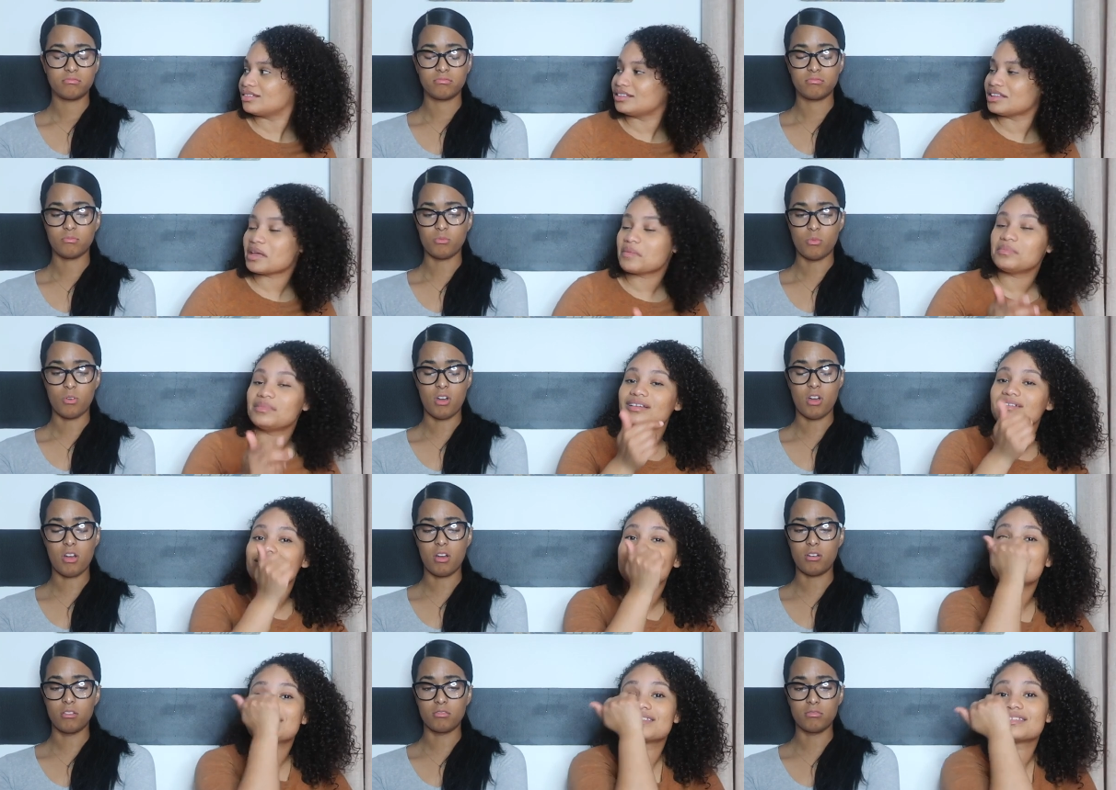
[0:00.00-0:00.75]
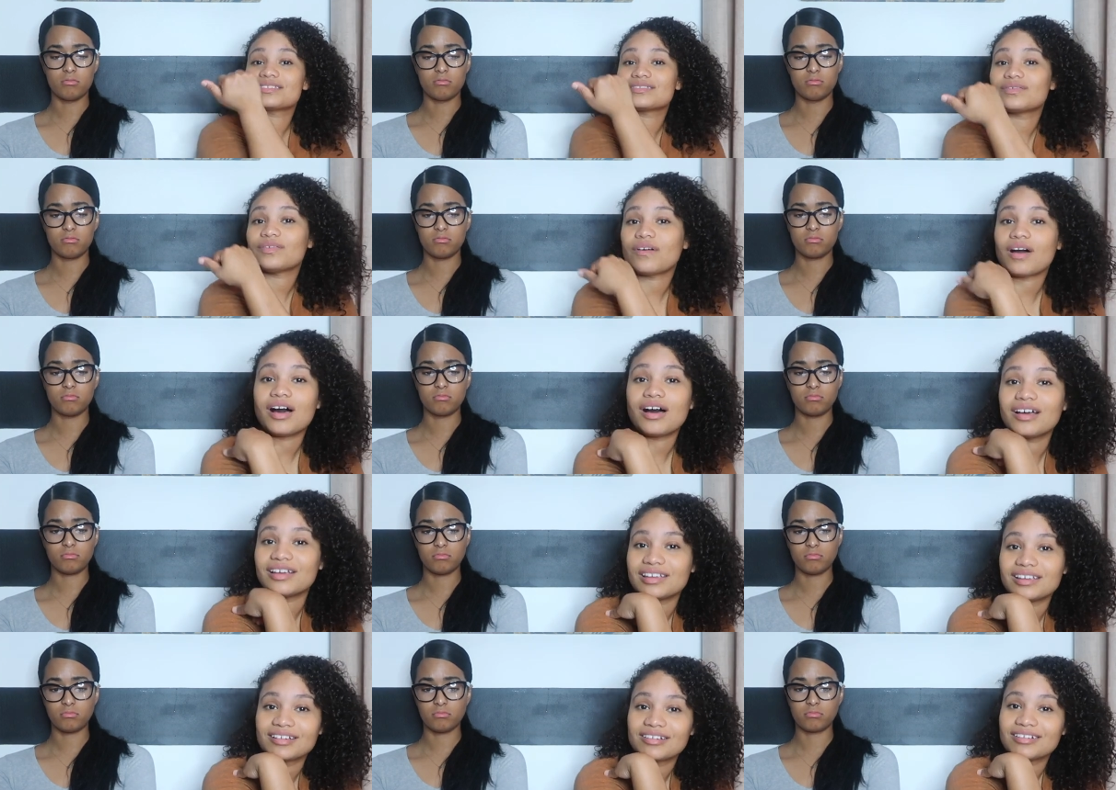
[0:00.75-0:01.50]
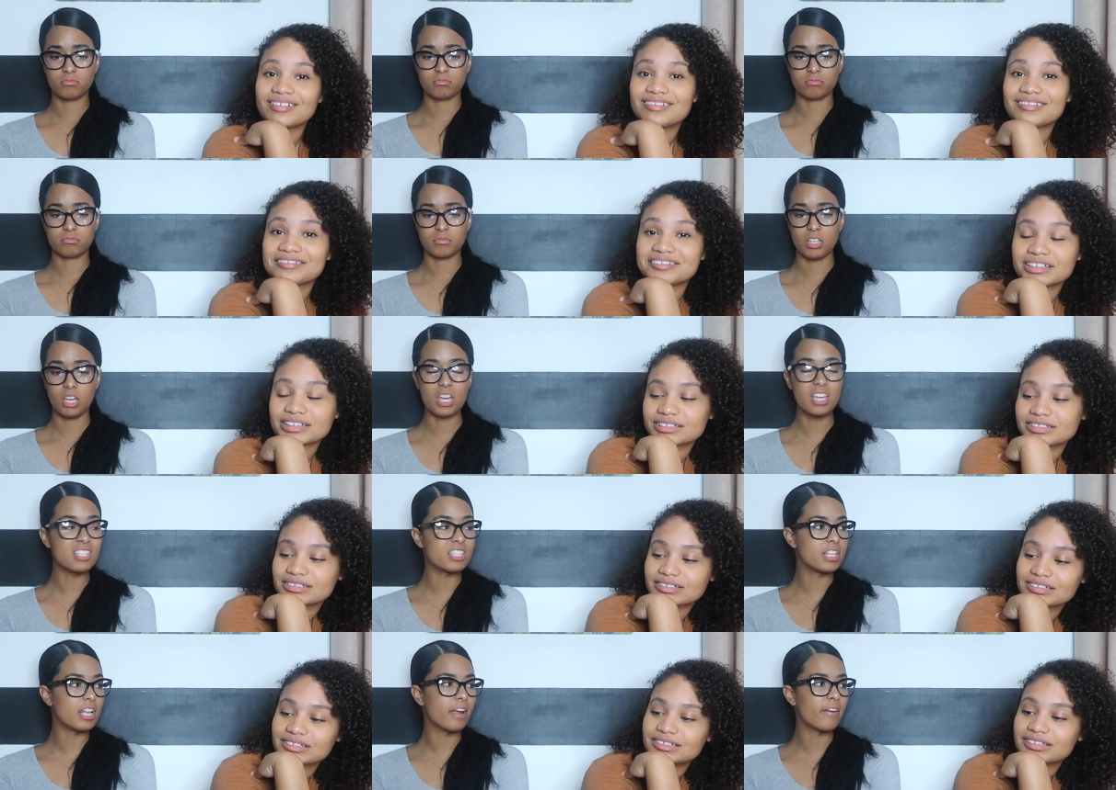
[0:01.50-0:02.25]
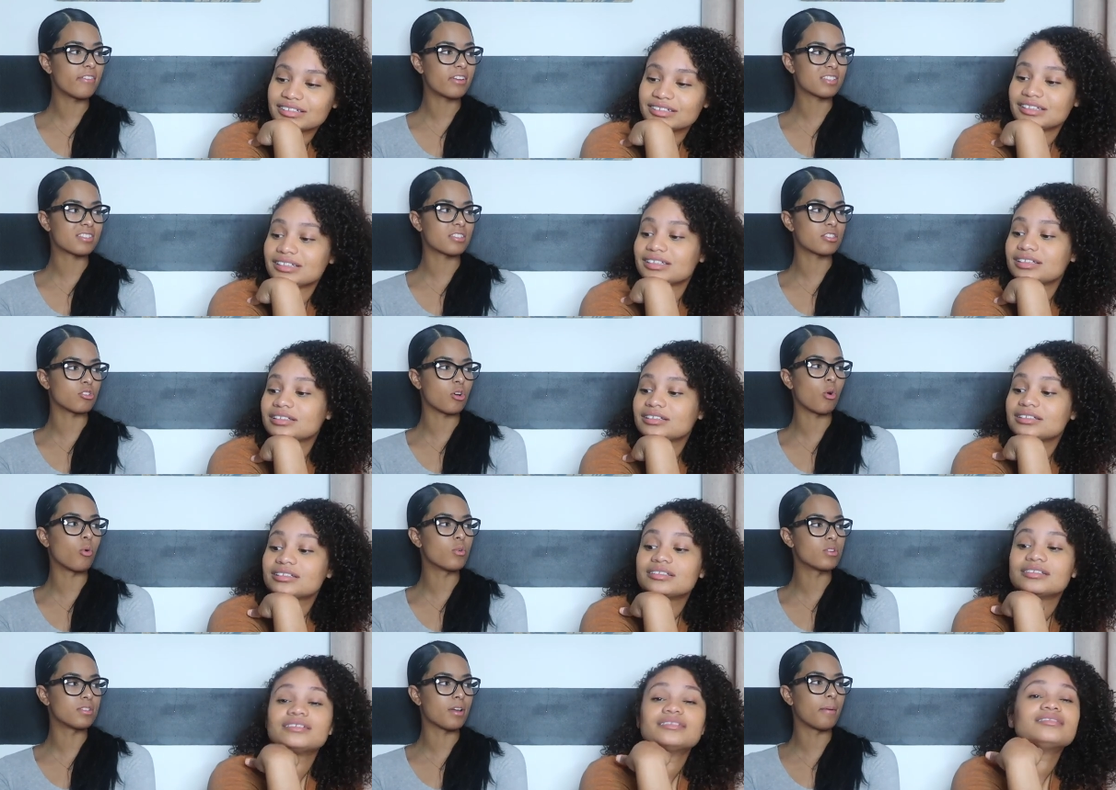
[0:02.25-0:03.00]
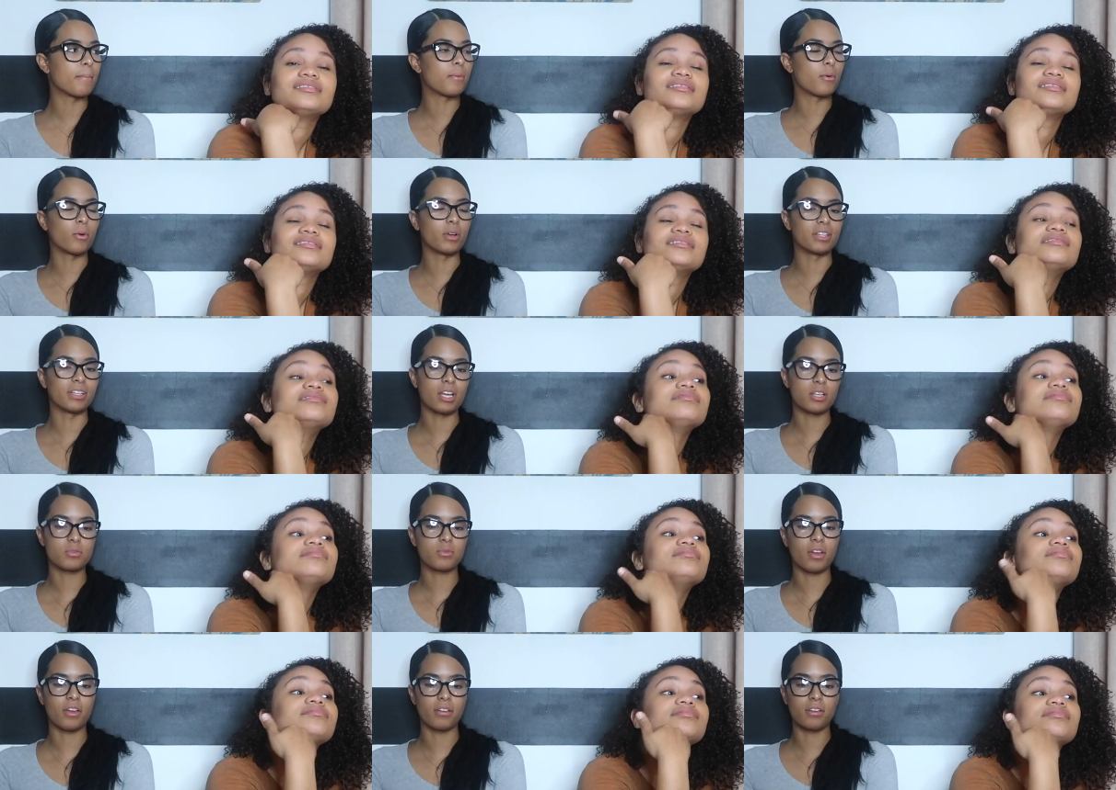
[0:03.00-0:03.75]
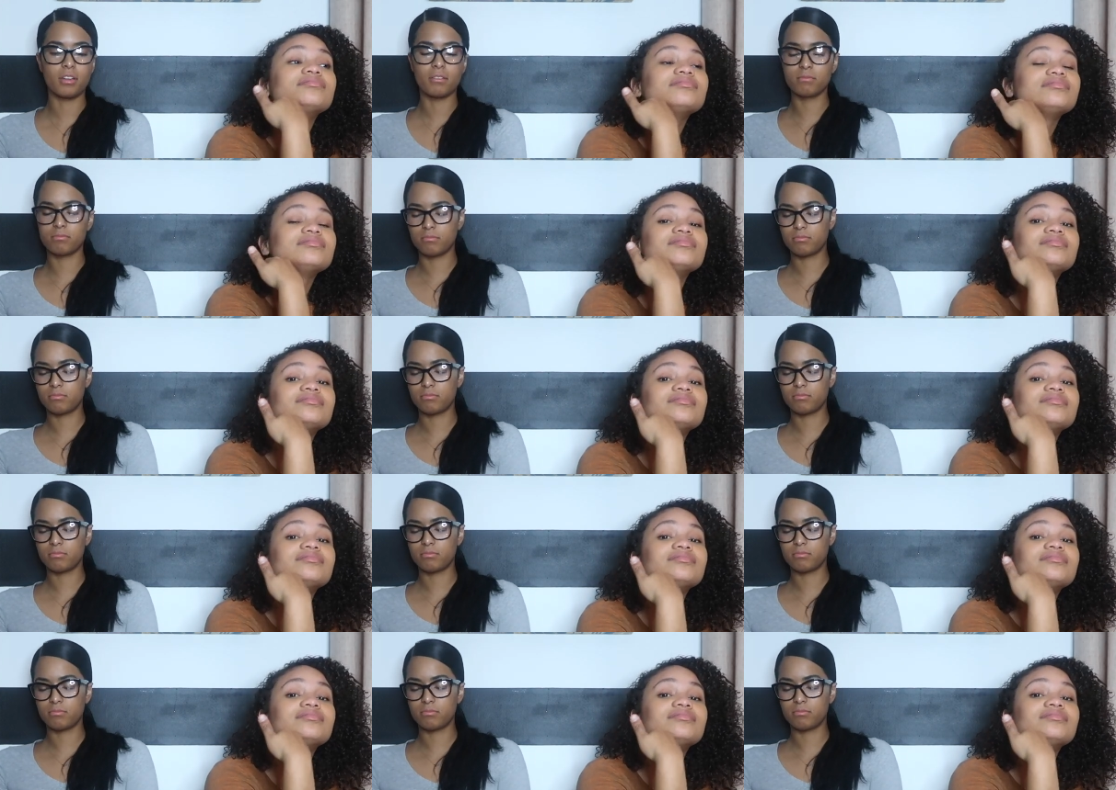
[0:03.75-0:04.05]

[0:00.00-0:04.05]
Speaker 1: Them wow. lyrics is fire. His lyrics is always on point. That's why.